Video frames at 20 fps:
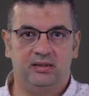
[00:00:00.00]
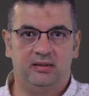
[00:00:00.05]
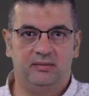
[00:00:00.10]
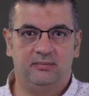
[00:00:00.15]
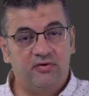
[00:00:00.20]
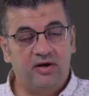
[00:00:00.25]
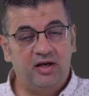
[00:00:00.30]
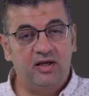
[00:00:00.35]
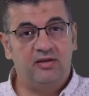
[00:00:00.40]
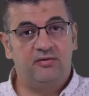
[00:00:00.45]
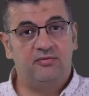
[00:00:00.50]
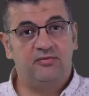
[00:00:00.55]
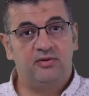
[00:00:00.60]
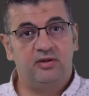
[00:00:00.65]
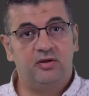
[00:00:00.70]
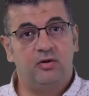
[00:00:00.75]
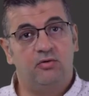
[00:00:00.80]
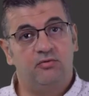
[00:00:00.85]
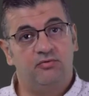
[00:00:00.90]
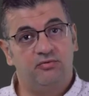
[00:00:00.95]
Fifth,
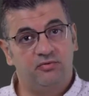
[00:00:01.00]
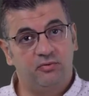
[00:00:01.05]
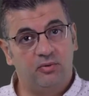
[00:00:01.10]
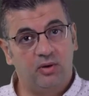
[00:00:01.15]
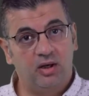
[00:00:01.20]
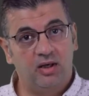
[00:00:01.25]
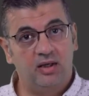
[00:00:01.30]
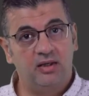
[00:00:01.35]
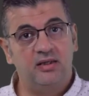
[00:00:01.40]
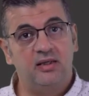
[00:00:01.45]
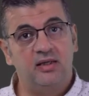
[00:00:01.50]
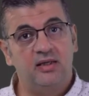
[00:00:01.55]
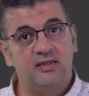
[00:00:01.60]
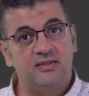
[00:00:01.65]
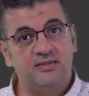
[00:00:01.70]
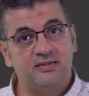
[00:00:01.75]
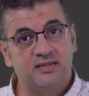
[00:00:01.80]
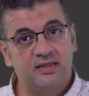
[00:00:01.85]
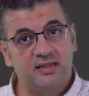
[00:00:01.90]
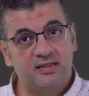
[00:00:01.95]
of why
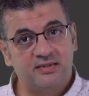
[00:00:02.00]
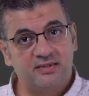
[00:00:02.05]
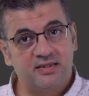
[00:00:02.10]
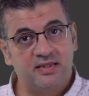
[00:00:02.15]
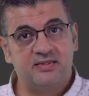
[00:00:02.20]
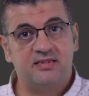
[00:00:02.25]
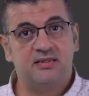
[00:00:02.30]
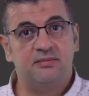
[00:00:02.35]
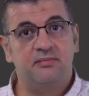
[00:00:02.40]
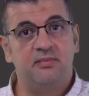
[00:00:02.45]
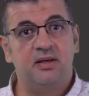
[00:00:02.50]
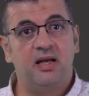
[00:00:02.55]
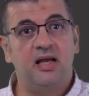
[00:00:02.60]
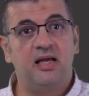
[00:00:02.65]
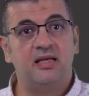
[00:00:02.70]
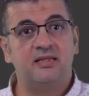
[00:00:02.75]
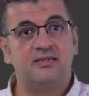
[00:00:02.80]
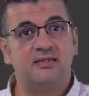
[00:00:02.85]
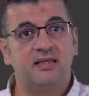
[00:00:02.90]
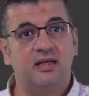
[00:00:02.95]
is Salesism
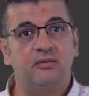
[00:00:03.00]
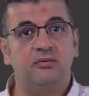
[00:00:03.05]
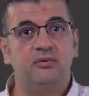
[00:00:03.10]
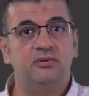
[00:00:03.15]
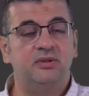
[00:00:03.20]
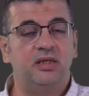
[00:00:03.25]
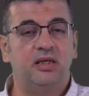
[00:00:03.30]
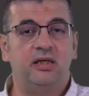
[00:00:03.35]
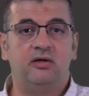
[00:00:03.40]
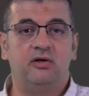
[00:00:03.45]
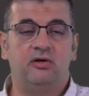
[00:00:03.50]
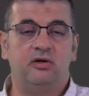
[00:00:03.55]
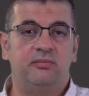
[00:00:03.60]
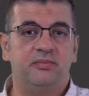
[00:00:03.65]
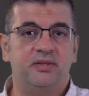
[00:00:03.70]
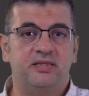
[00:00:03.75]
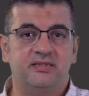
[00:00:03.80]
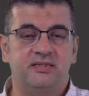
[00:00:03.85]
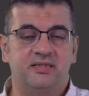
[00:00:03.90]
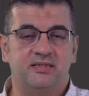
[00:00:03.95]
a sound
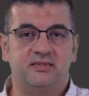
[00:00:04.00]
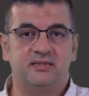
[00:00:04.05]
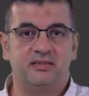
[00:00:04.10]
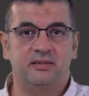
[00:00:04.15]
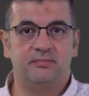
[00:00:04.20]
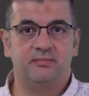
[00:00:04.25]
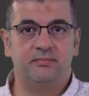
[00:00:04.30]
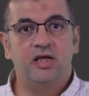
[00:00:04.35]
economic system,